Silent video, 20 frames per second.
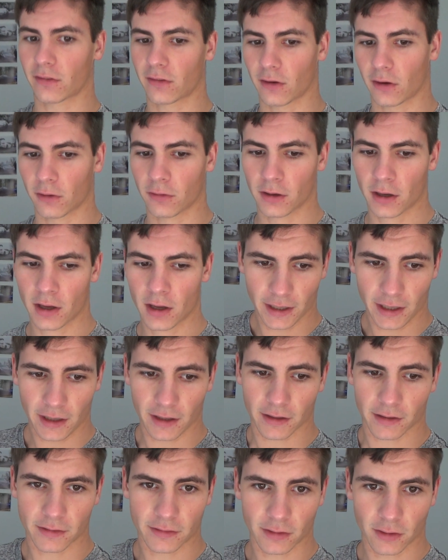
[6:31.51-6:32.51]
So
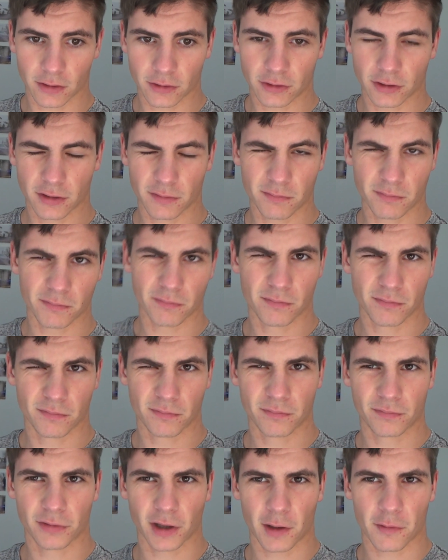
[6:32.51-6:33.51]
yeah, so it should
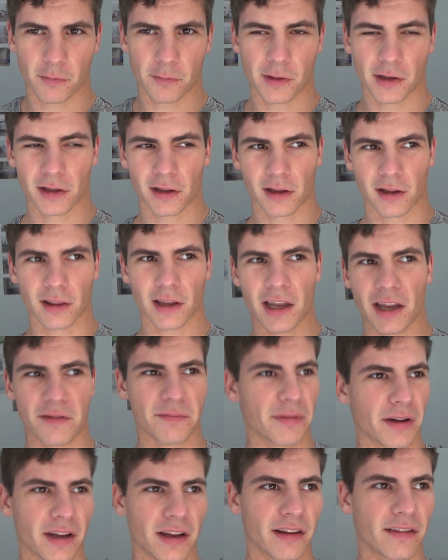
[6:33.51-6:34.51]
probably be a little
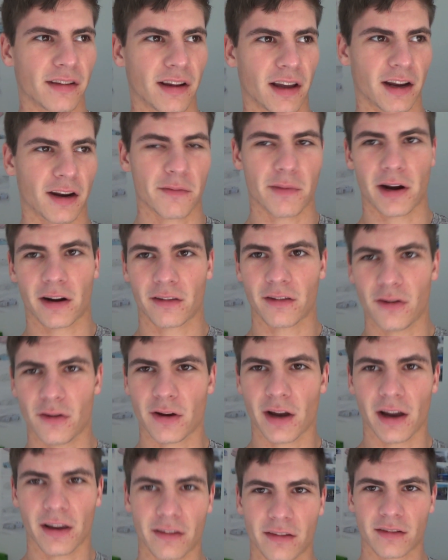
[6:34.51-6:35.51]
late, but it's not gonna matter to you
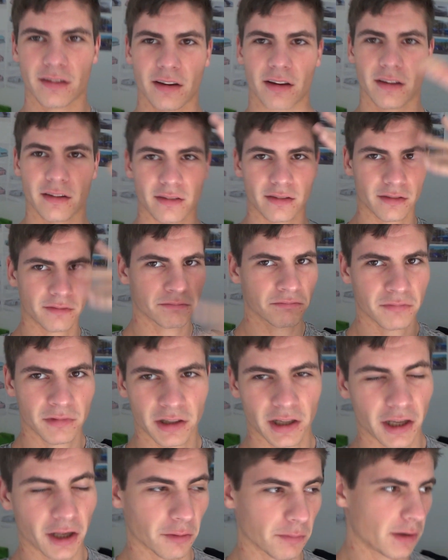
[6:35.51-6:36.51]
guys because
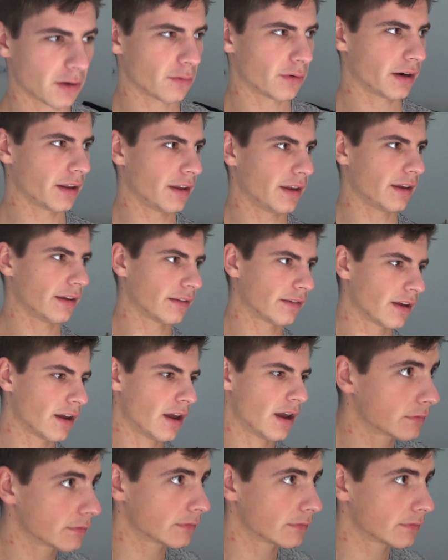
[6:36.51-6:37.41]
it'll be what it is.